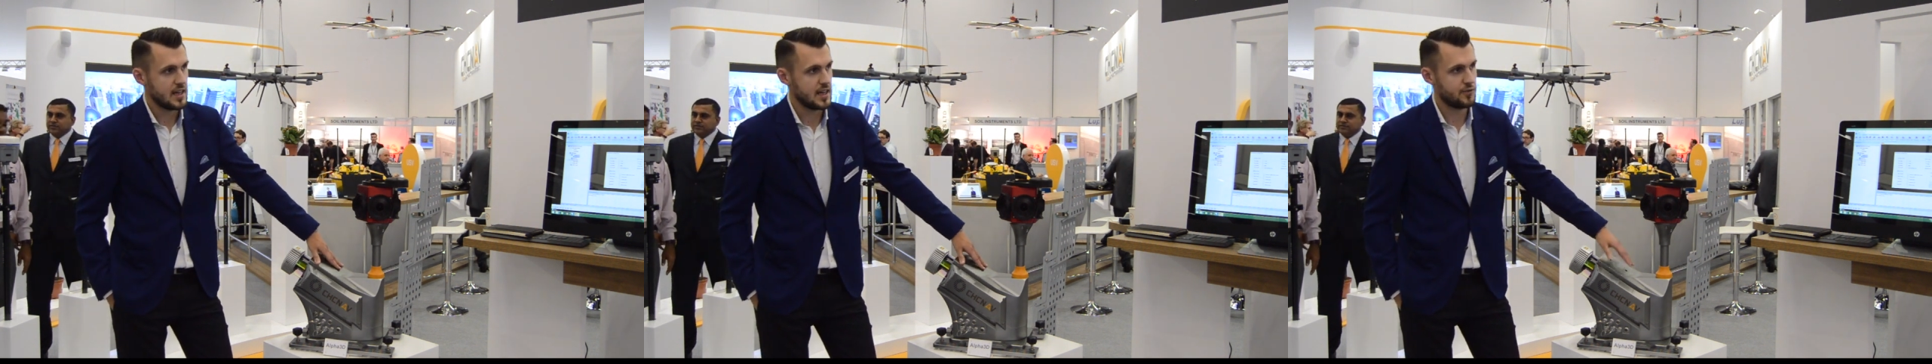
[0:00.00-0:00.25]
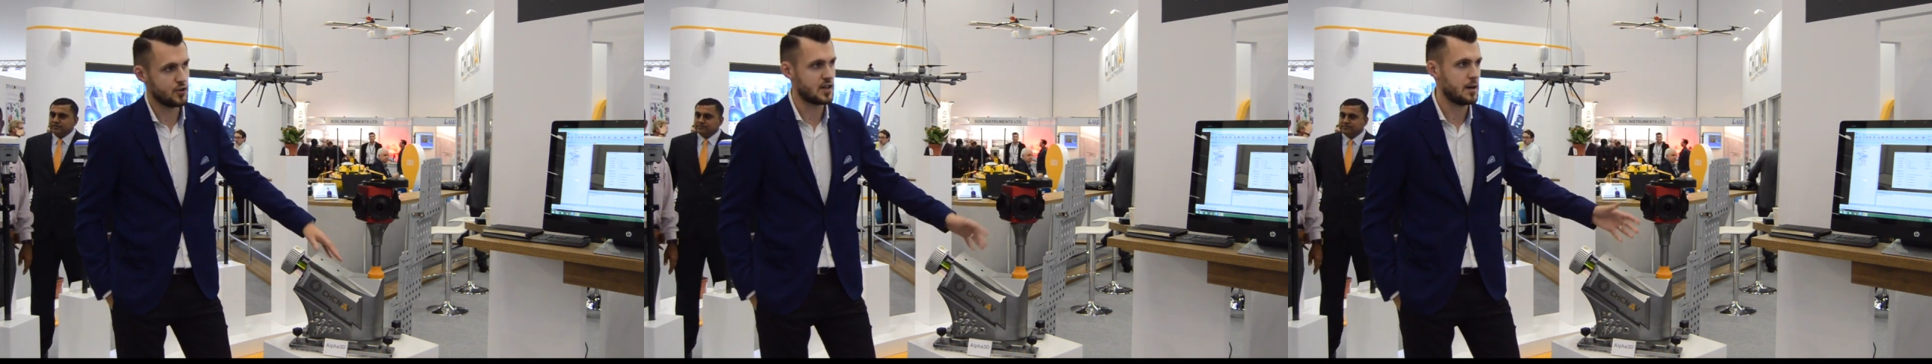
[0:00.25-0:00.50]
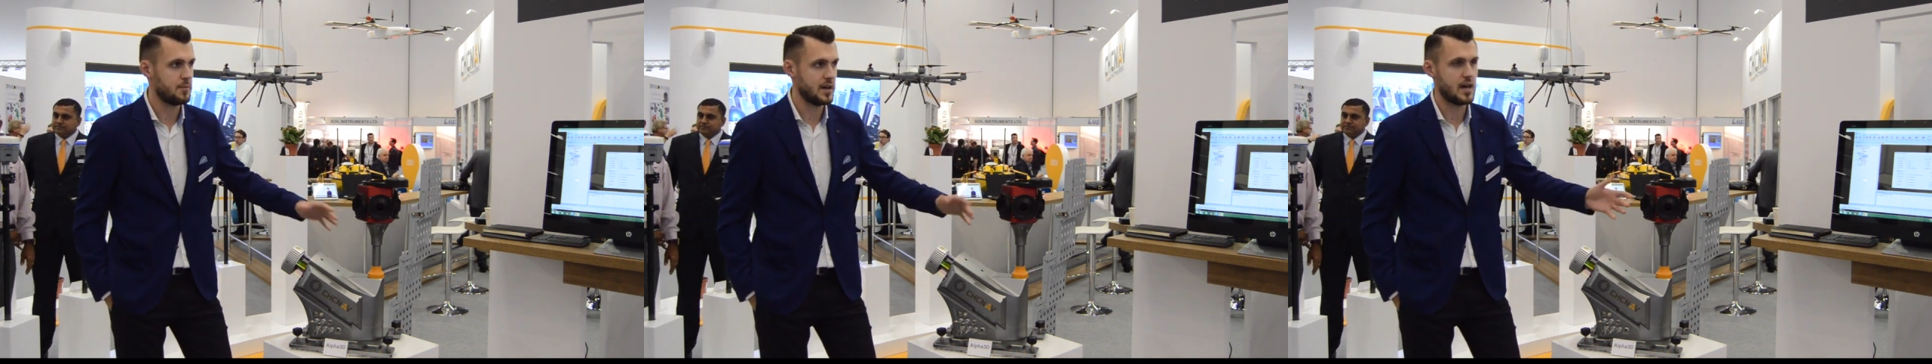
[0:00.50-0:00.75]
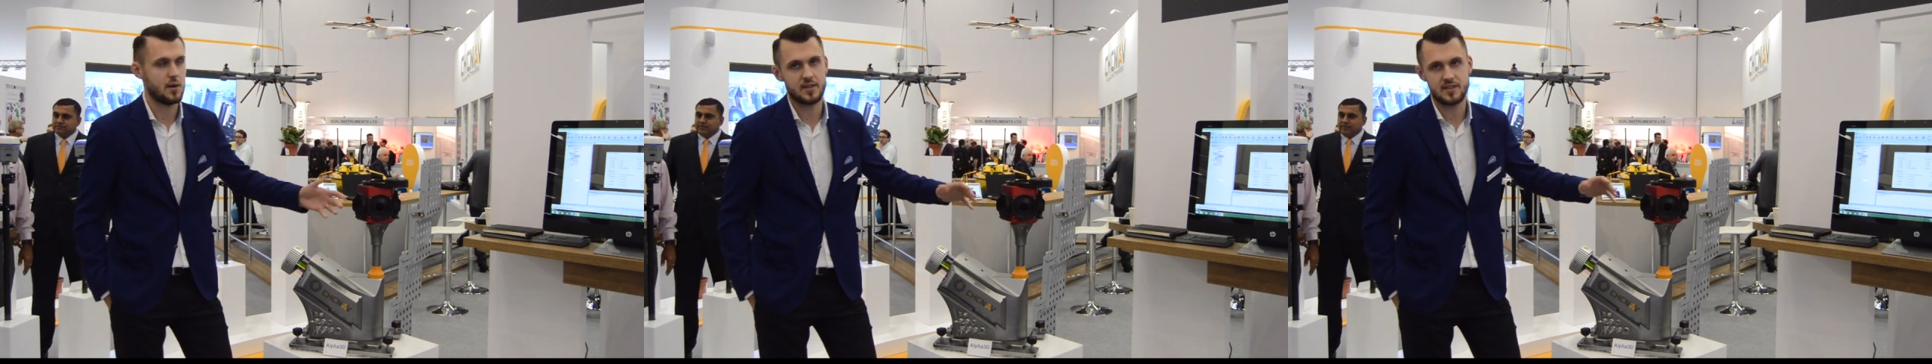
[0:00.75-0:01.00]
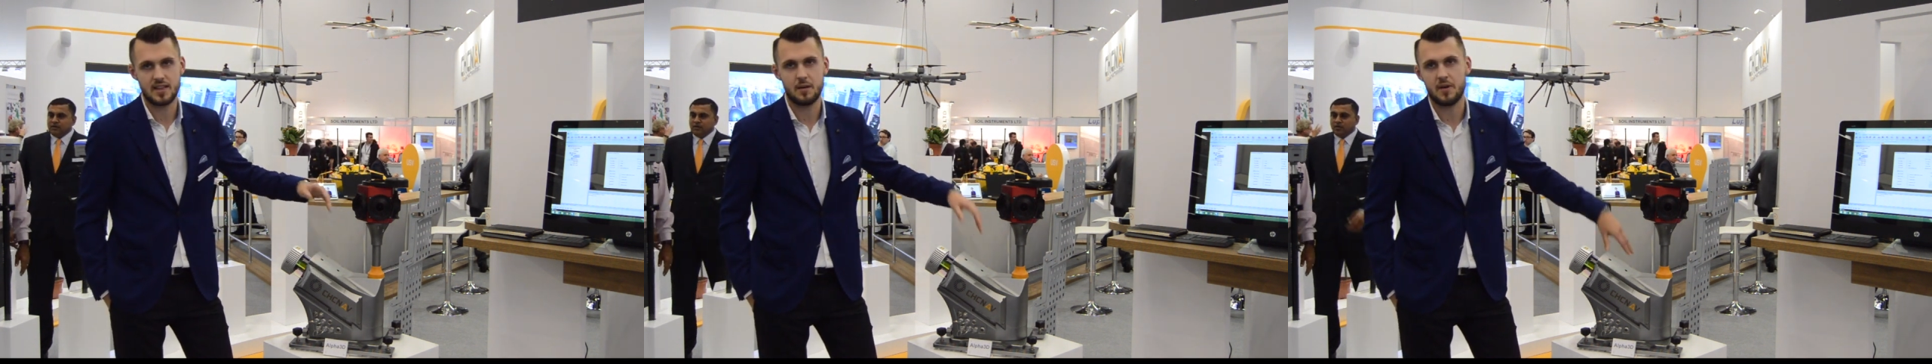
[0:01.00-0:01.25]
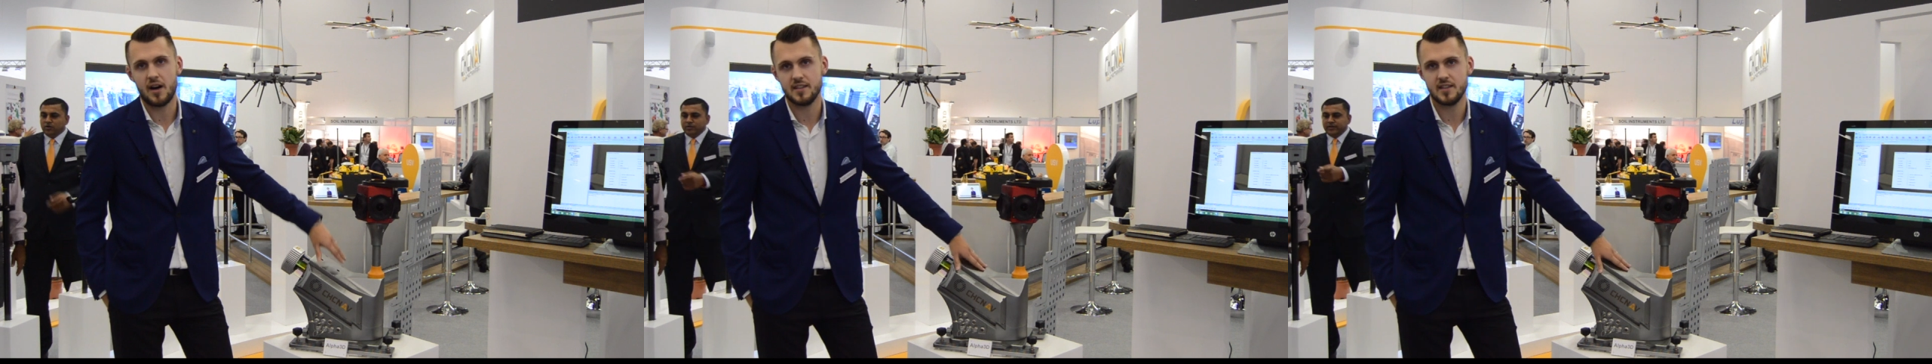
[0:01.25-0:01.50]
if you compare with
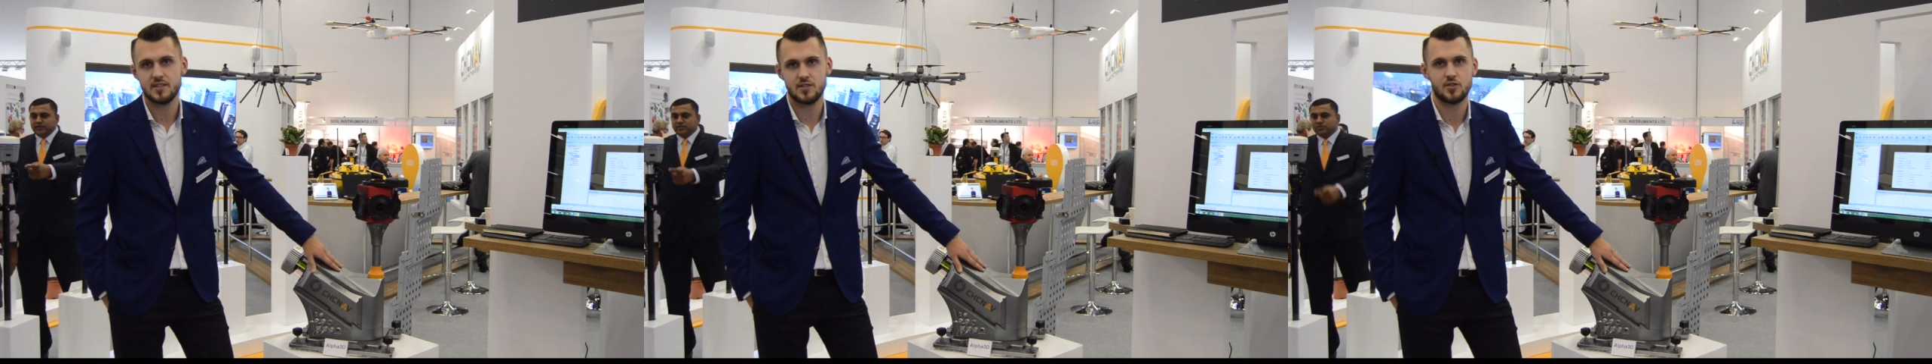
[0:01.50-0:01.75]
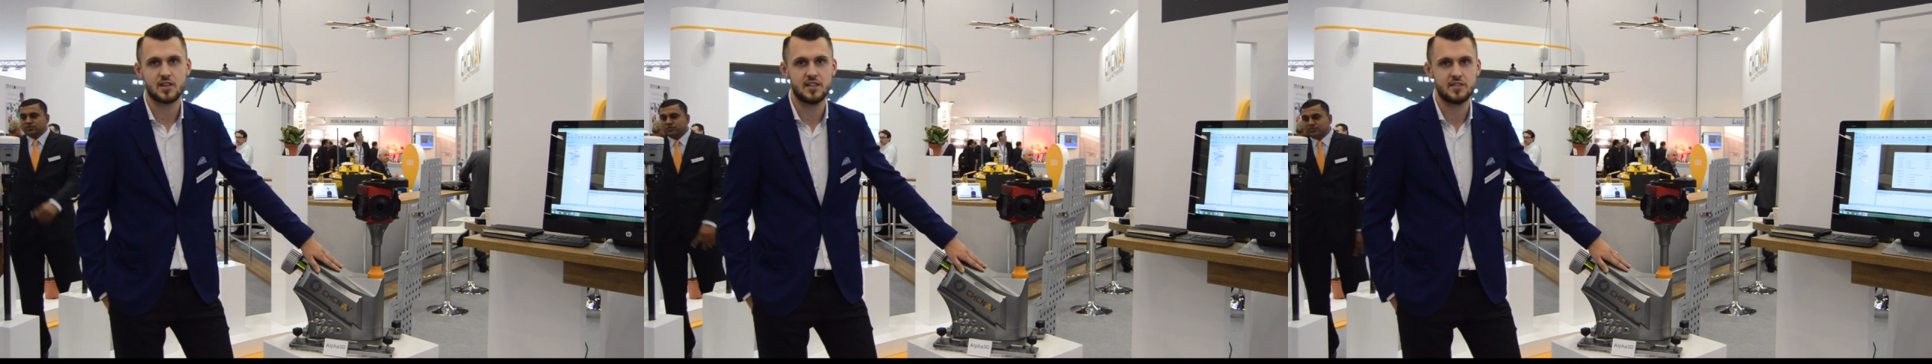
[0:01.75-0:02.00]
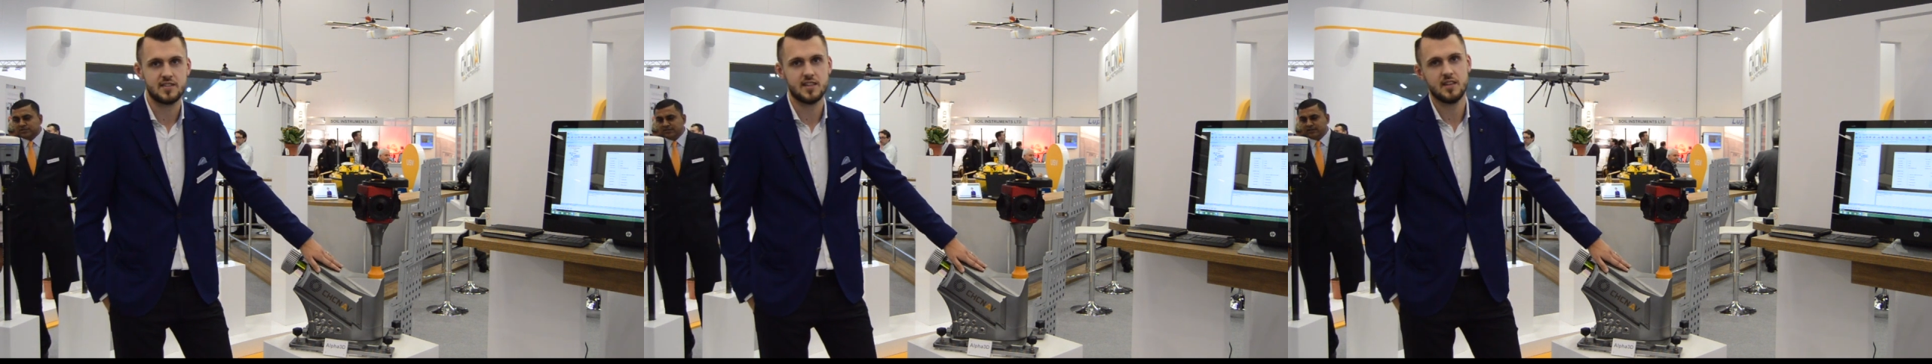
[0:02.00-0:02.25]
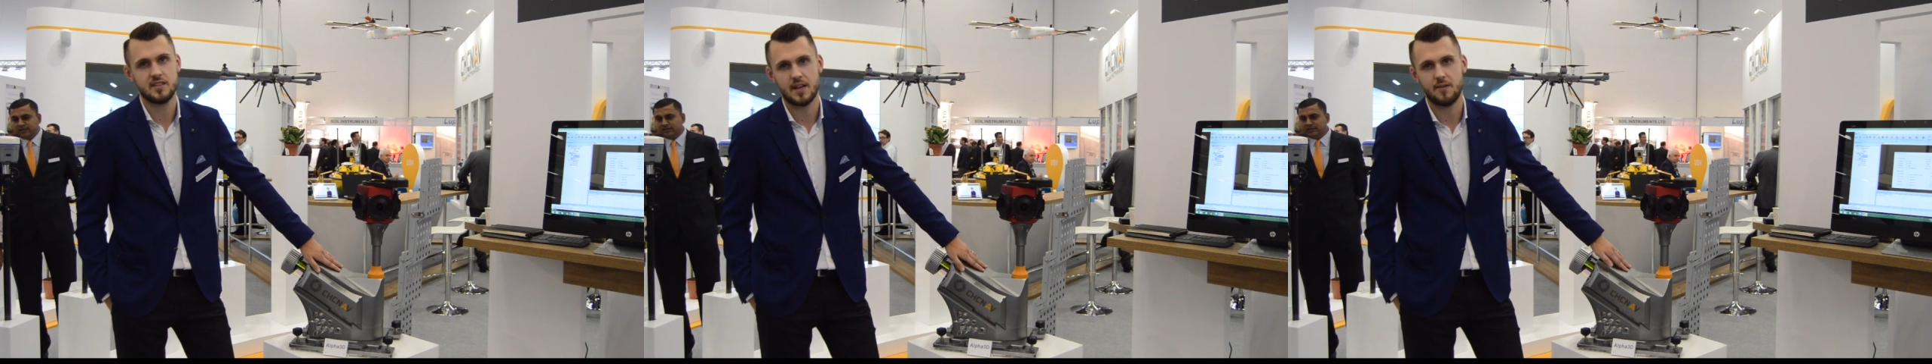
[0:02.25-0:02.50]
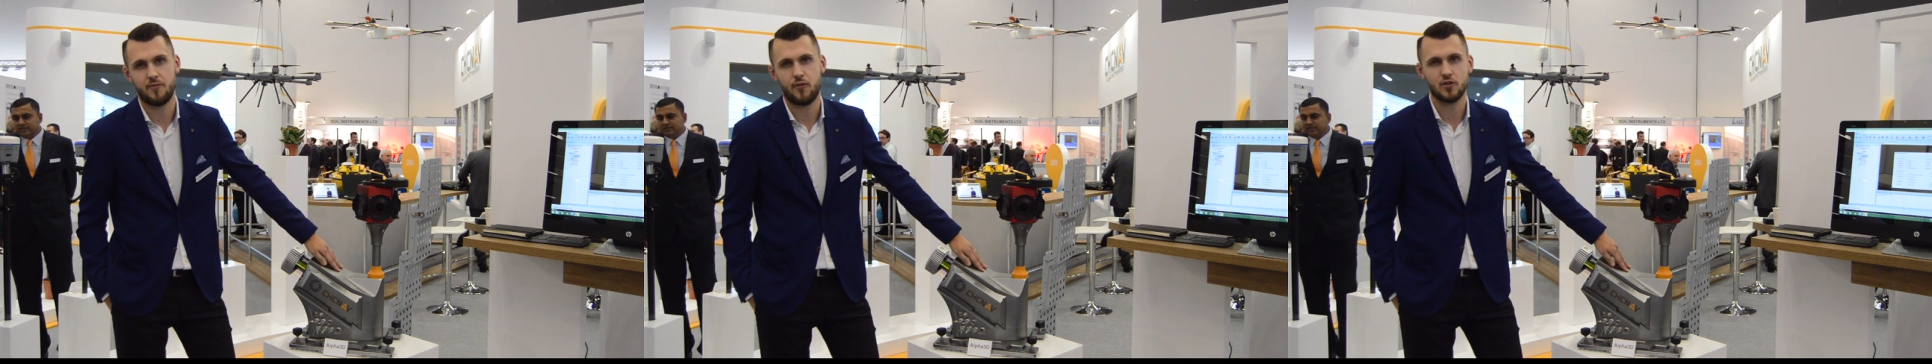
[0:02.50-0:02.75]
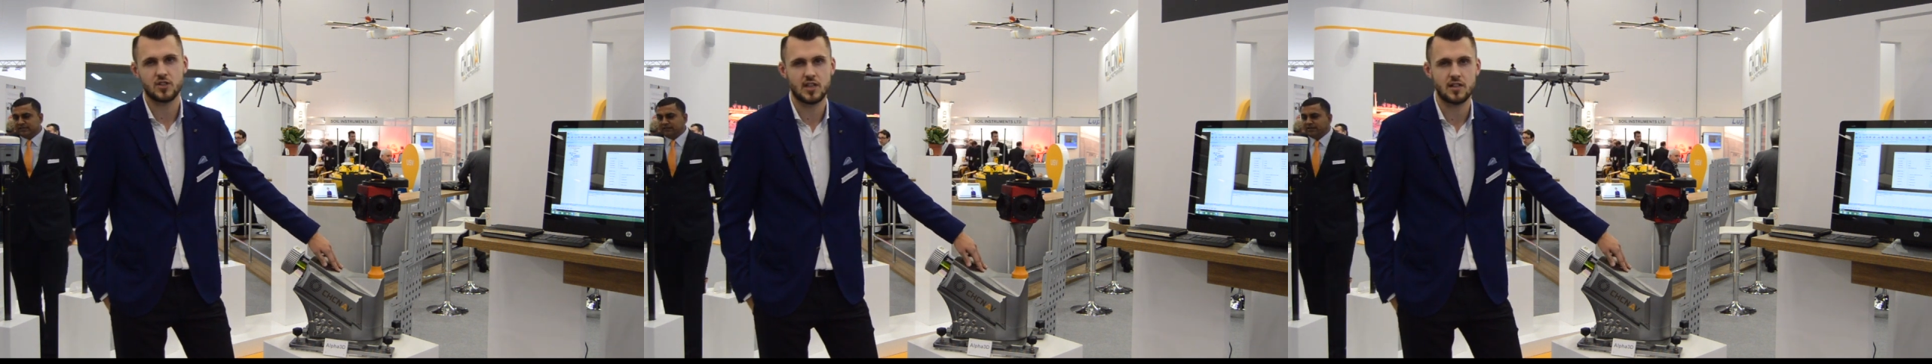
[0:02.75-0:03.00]
some others you can see some
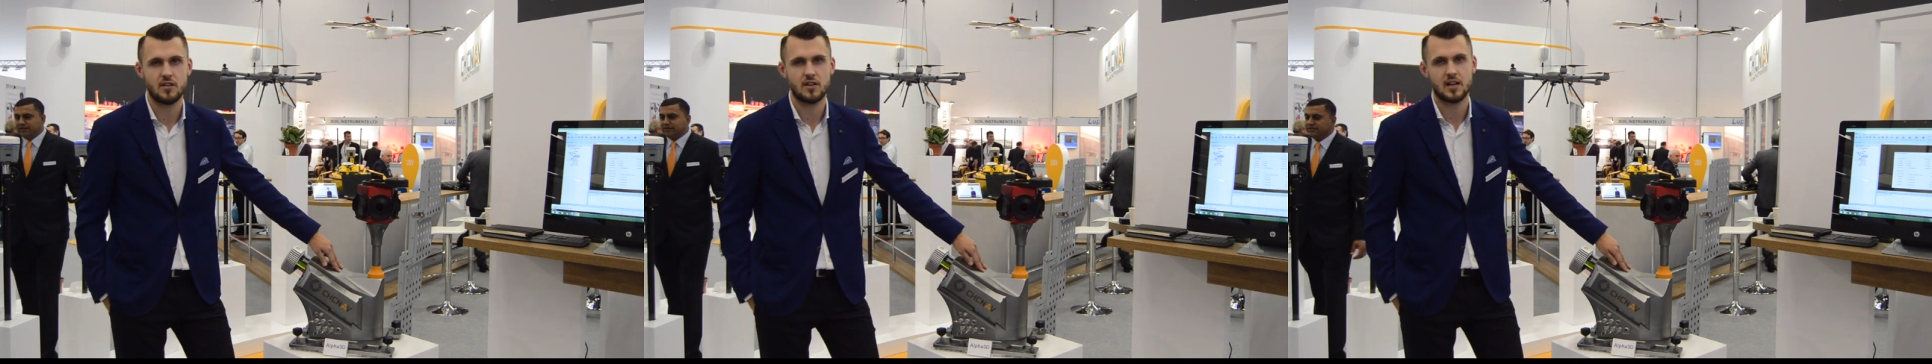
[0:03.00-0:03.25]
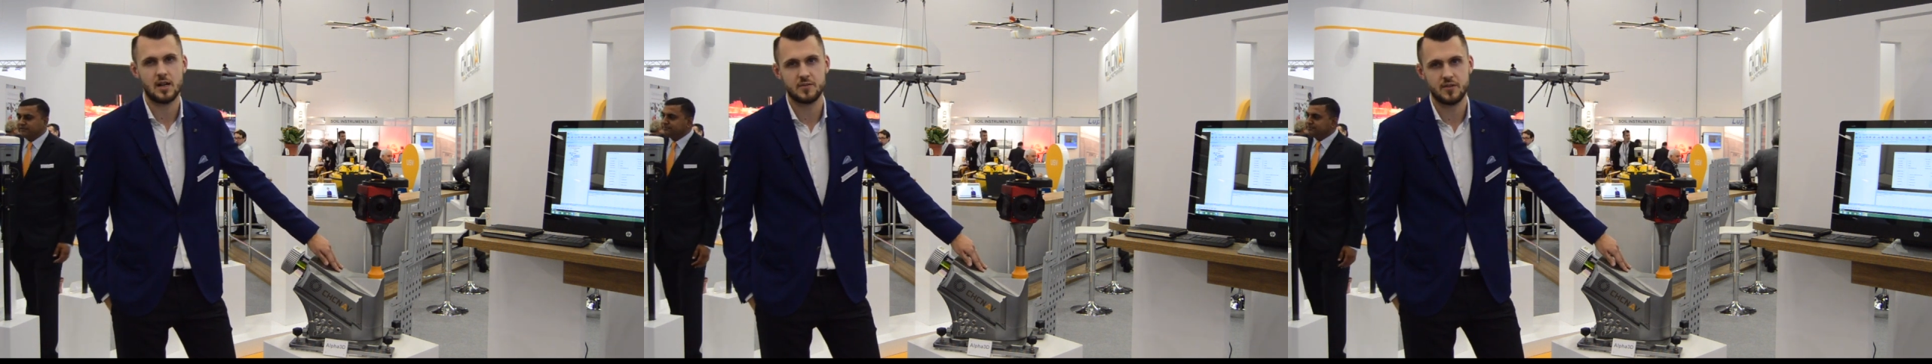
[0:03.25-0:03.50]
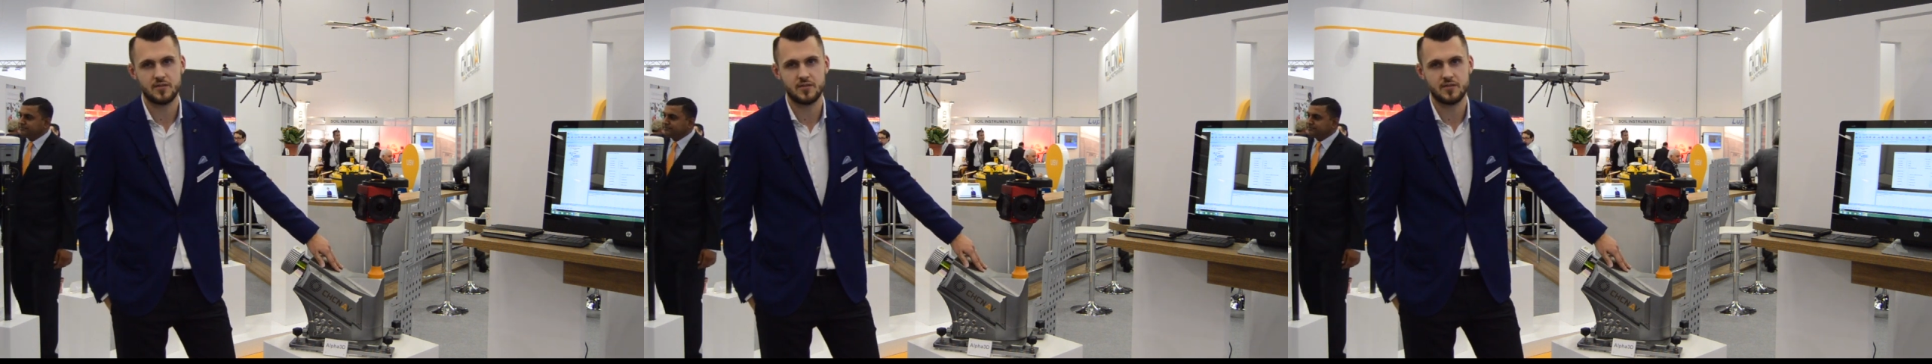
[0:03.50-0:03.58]
40 kilograms,